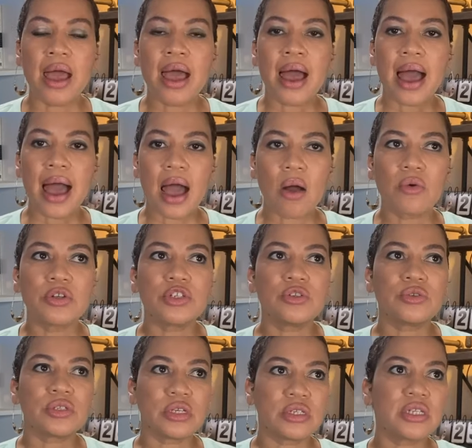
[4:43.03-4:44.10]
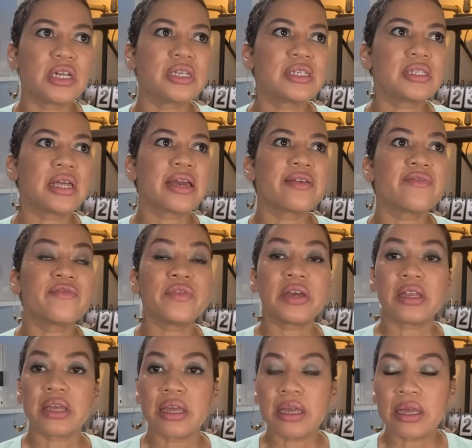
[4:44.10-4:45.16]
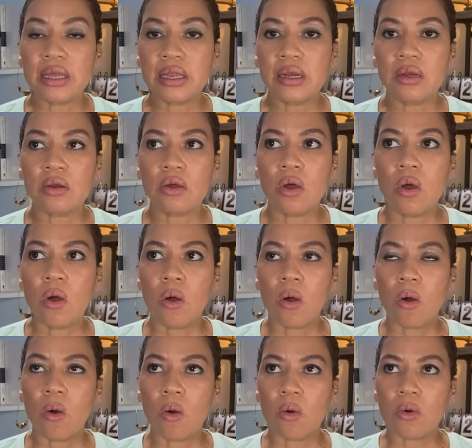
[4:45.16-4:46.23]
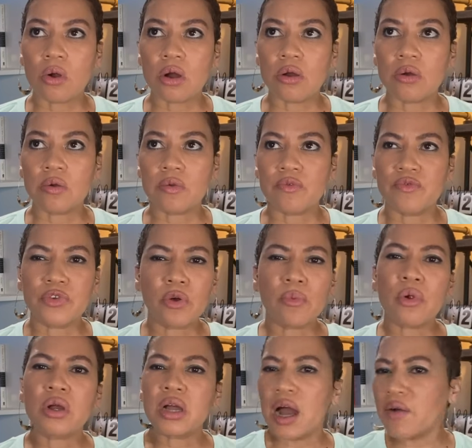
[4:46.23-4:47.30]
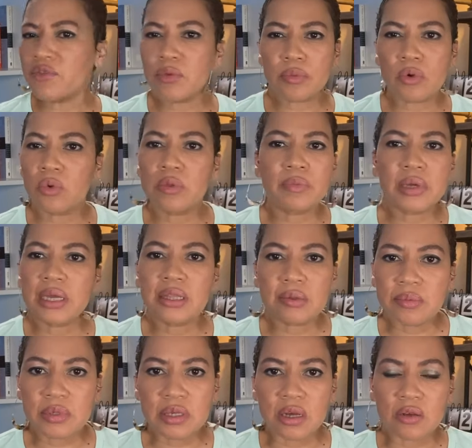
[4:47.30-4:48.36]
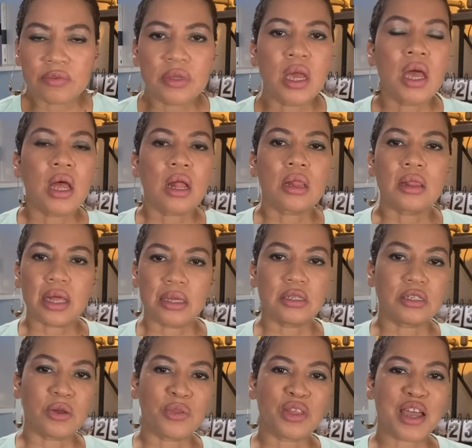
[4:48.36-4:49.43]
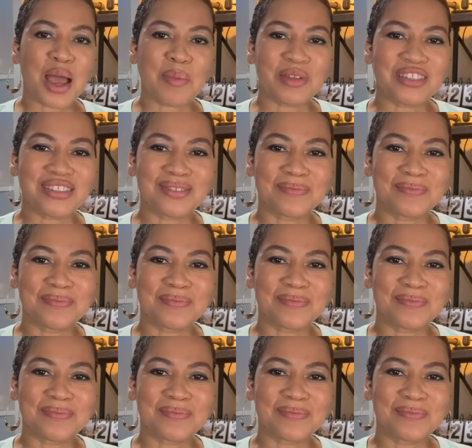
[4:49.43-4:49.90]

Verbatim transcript: How would you suggest they fit in or feel more comfortable with being themselves? Let us know in the comments.